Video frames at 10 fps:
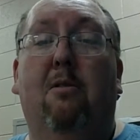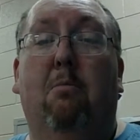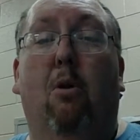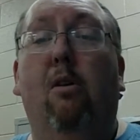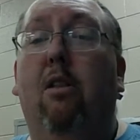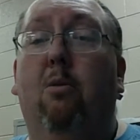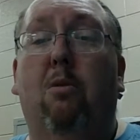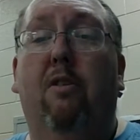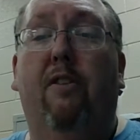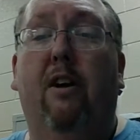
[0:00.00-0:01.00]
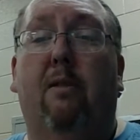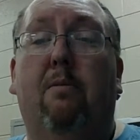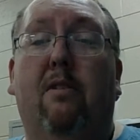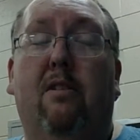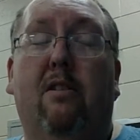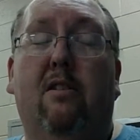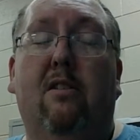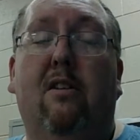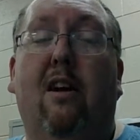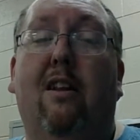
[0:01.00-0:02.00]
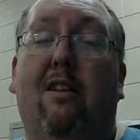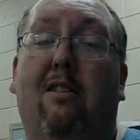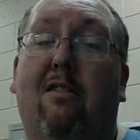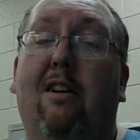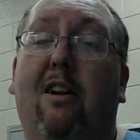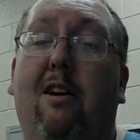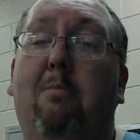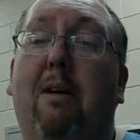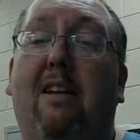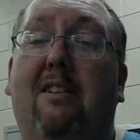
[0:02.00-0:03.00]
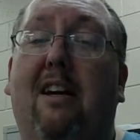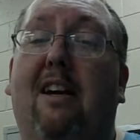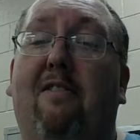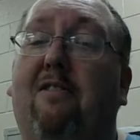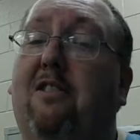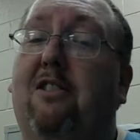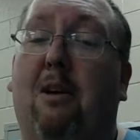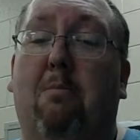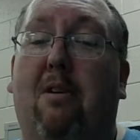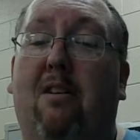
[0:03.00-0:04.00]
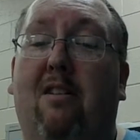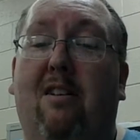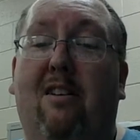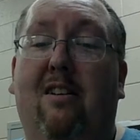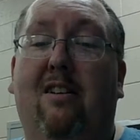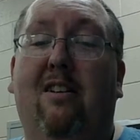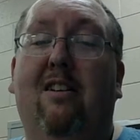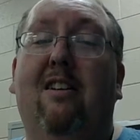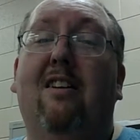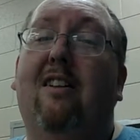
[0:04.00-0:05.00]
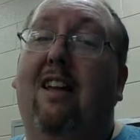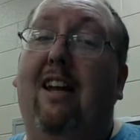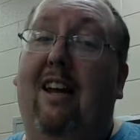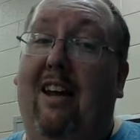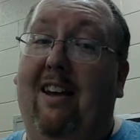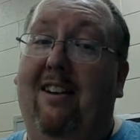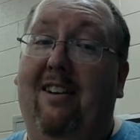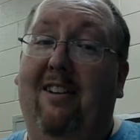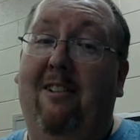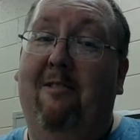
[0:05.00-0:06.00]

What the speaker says: boiled the wolf up, and the three little pigs ate him for supper. The end.